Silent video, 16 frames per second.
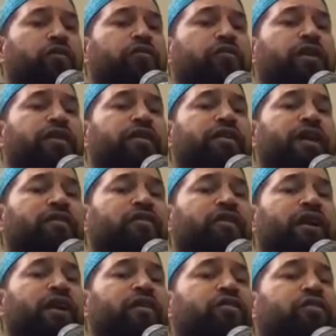They did not
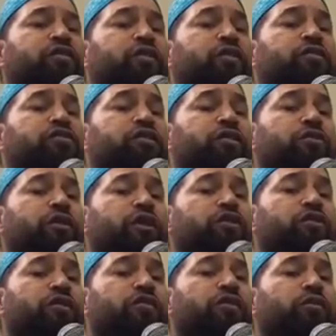take into
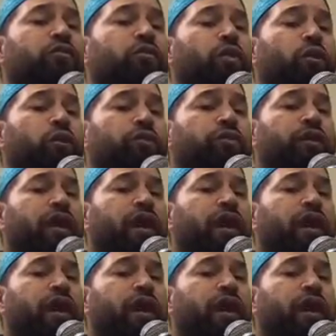consideration the road,